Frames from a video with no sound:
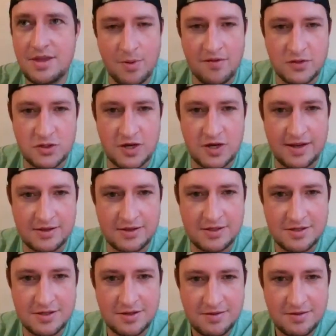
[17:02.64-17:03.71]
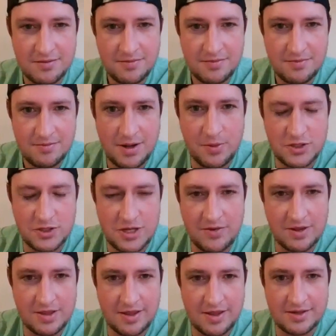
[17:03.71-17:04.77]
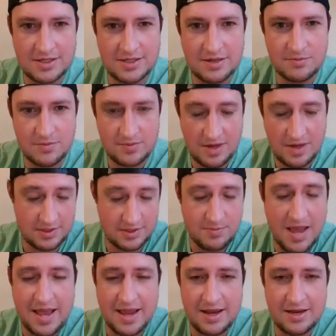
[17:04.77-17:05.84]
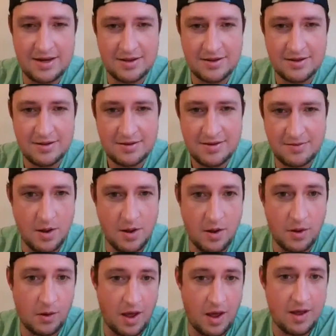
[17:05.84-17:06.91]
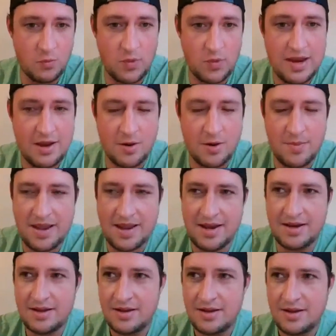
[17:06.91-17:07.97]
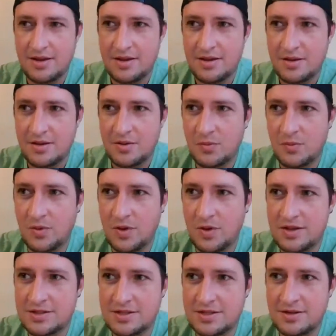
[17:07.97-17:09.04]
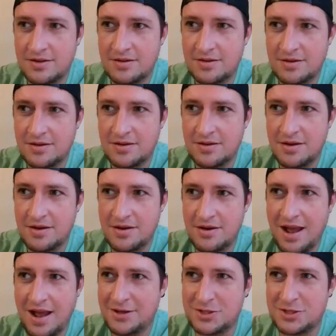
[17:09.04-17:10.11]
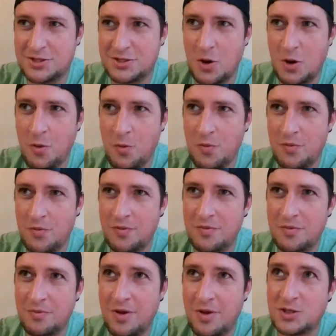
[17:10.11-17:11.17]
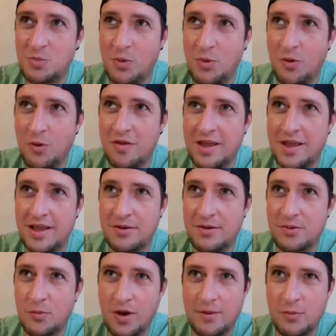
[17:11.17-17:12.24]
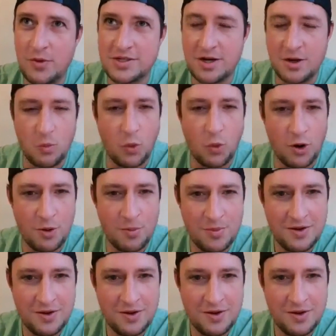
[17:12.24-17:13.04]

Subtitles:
number of genes by which everything is made, we are made, was not so much more than, what was it, a worm?